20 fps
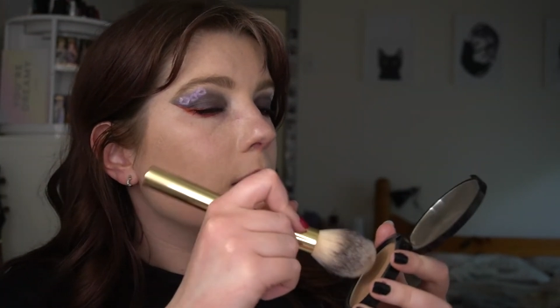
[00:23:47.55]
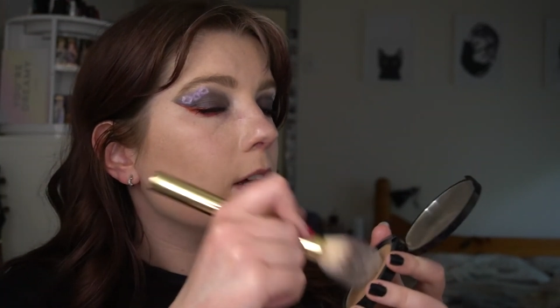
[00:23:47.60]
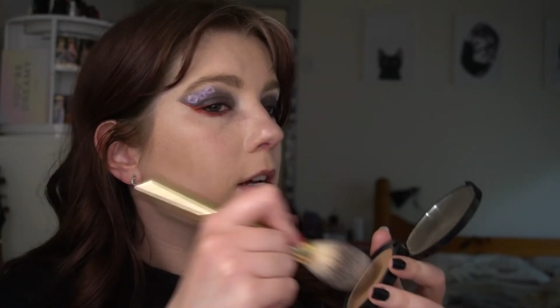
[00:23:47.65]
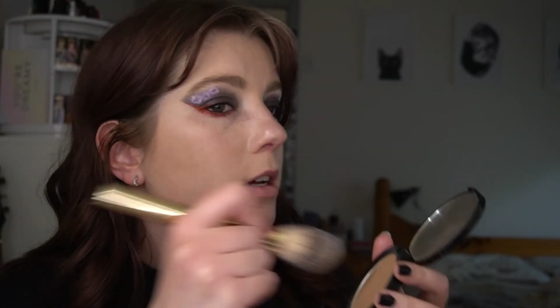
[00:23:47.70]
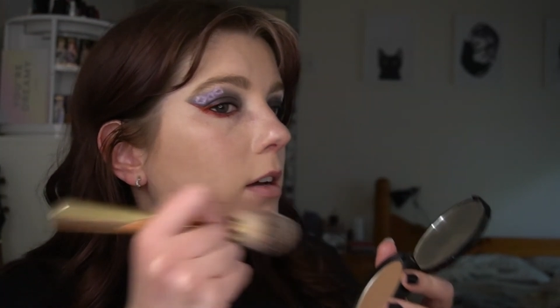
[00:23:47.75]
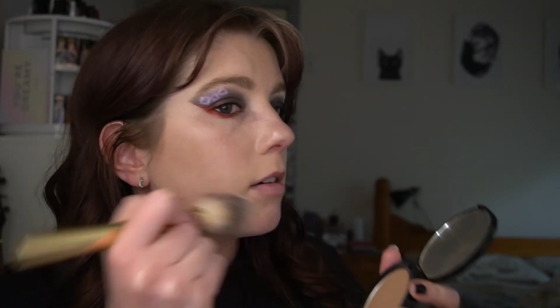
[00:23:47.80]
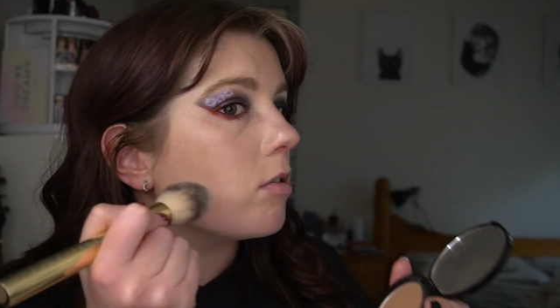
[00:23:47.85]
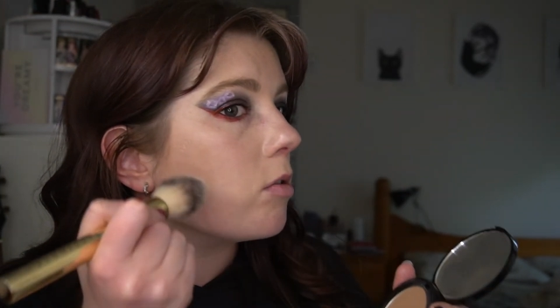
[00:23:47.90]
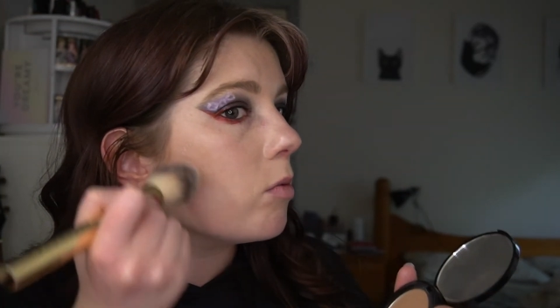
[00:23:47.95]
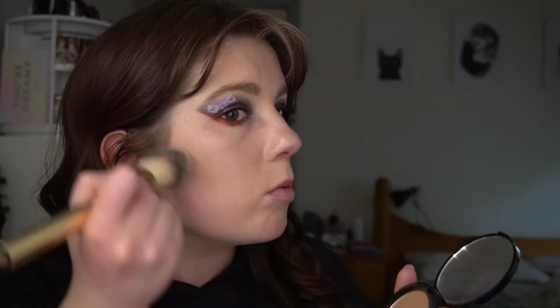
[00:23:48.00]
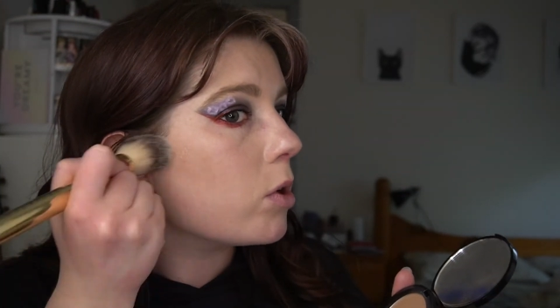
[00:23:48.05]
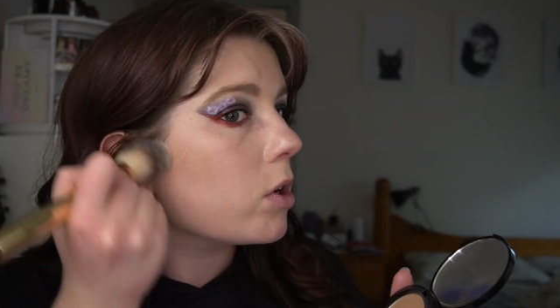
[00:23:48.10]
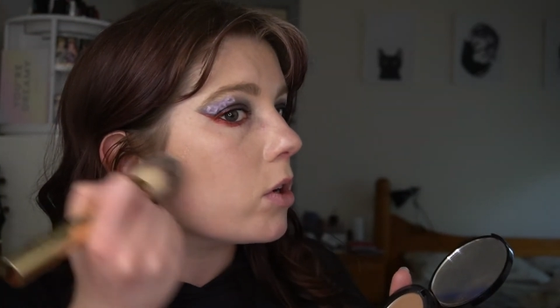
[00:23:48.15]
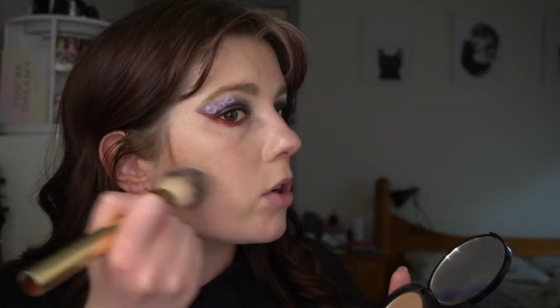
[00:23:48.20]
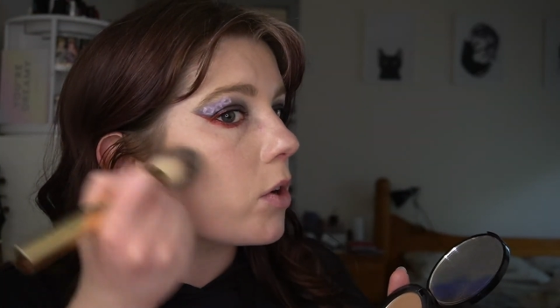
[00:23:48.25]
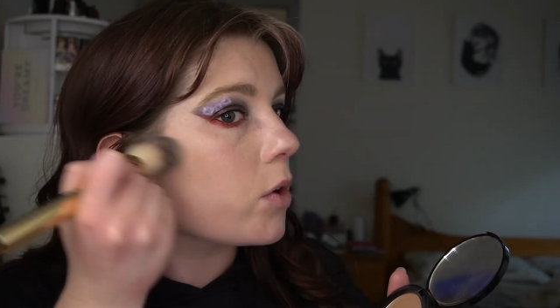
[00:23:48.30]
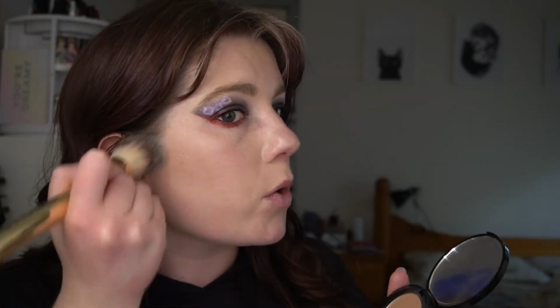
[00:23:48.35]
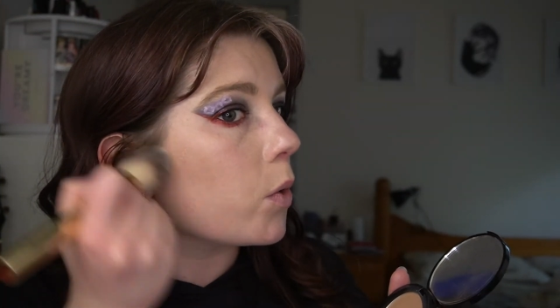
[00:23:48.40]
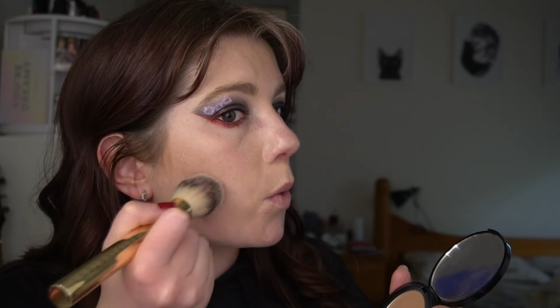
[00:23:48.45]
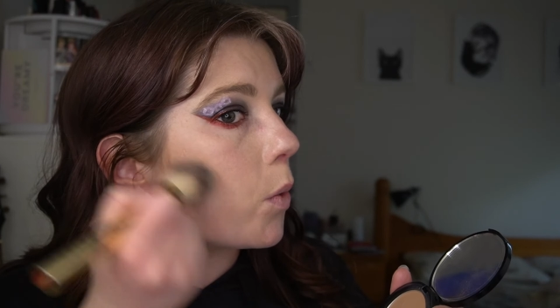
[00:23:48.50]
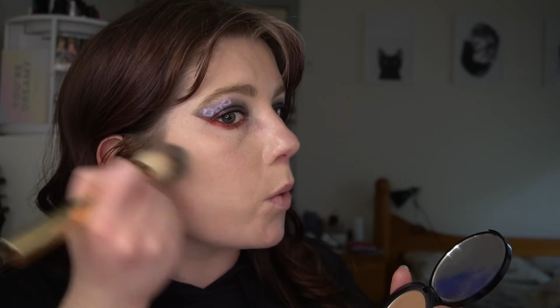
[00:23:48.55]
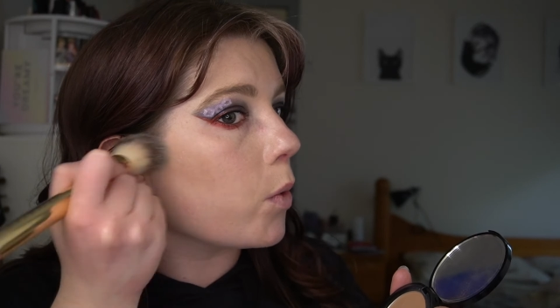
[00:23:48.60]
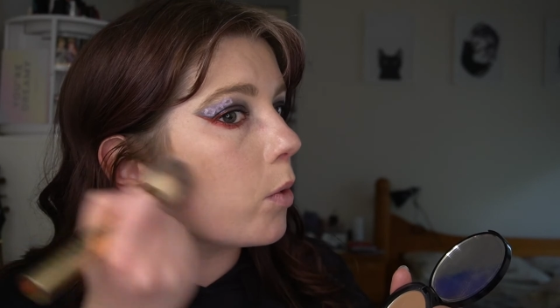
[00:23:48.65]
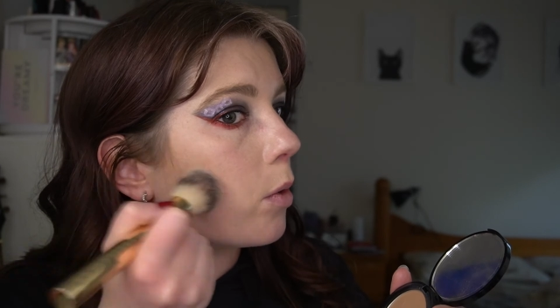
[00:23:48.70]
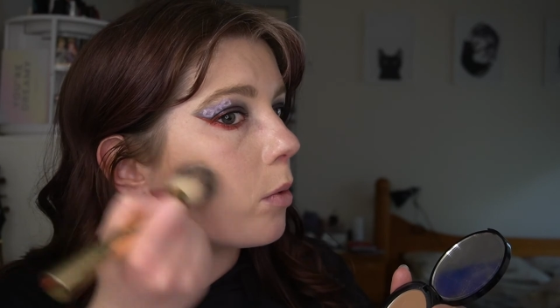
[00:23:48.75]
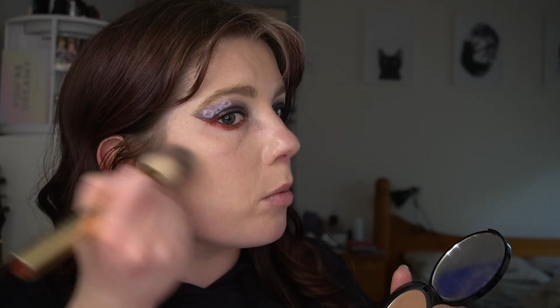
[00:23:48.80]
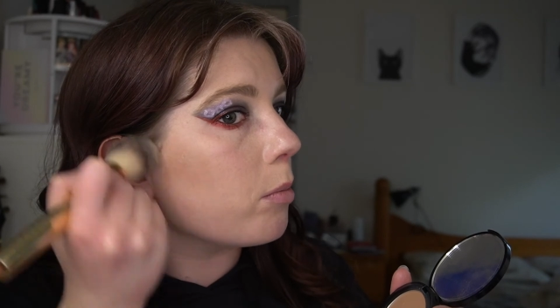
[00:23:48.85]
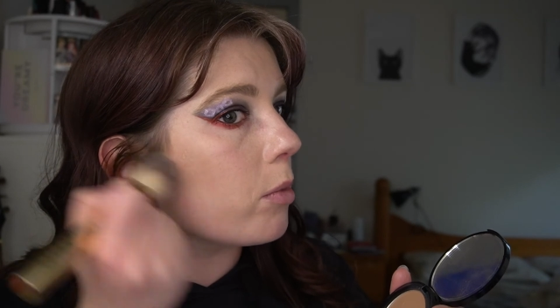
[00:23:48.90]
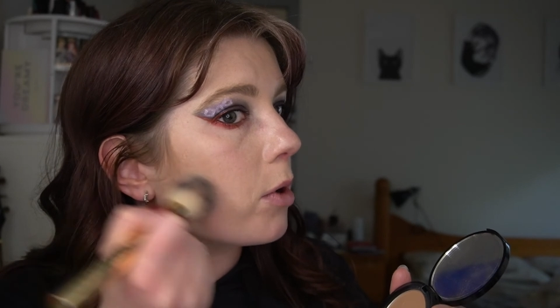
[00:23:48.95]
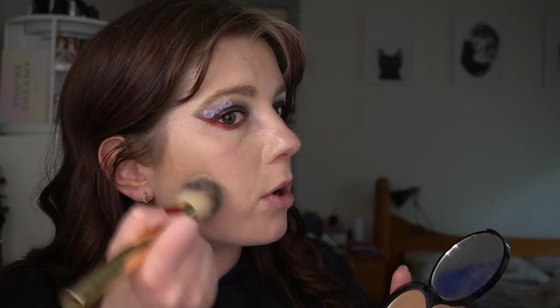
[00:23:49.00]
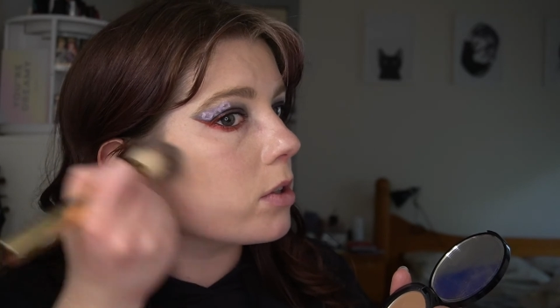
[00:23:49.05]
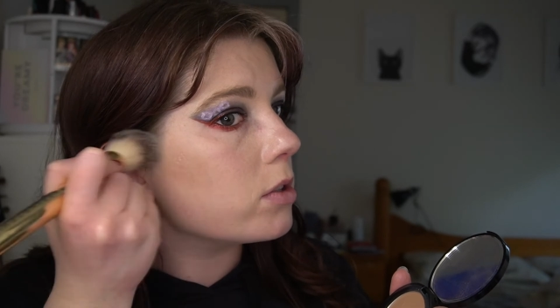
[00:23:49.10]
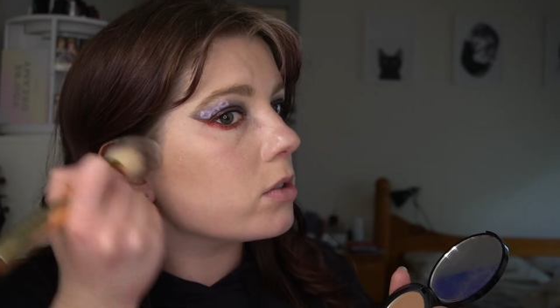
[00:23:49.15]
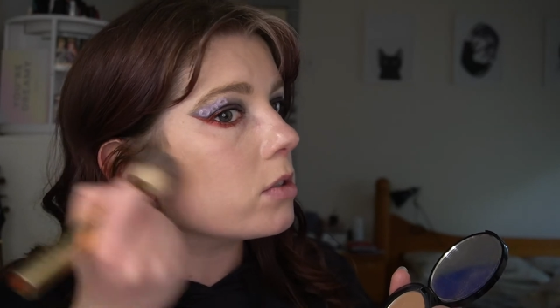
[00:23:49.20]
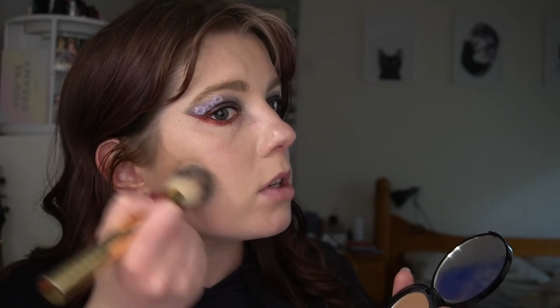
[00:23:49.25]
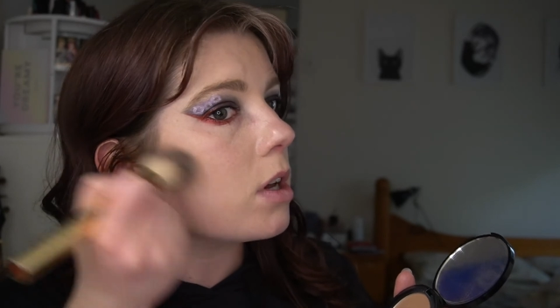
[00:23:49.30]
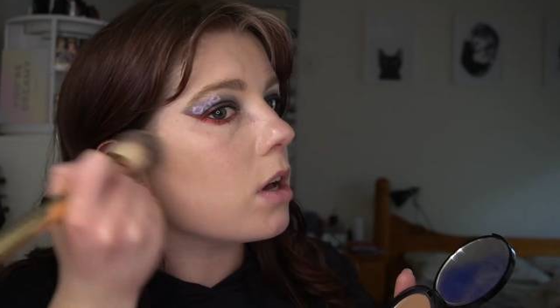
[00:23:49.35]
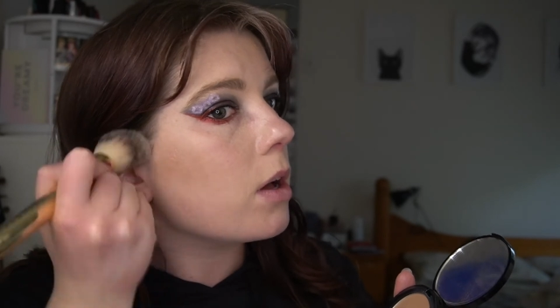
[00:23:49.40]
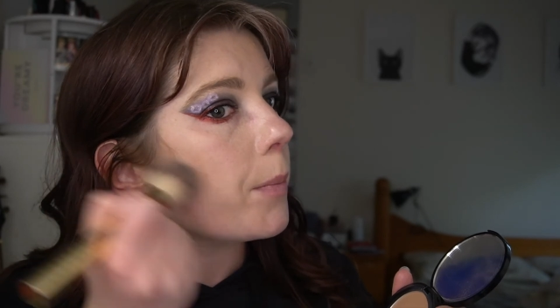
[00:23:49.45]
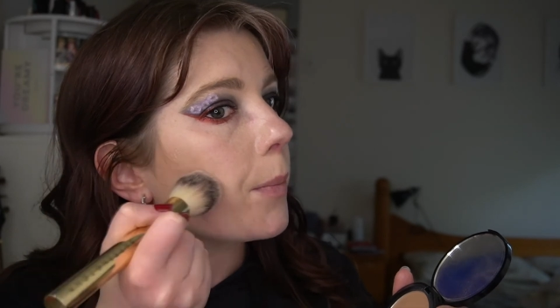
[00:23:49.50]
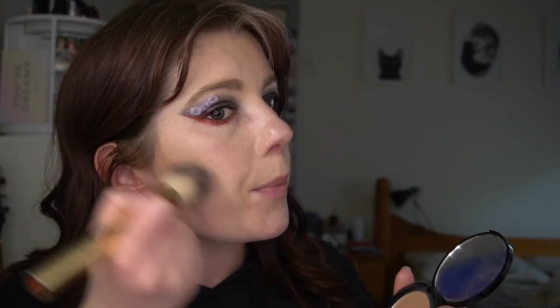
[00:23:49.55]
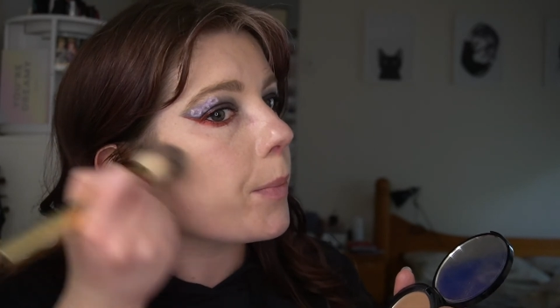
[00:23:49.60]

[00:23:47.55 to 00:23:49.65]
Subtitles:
Kind of wanted a cool bronzer.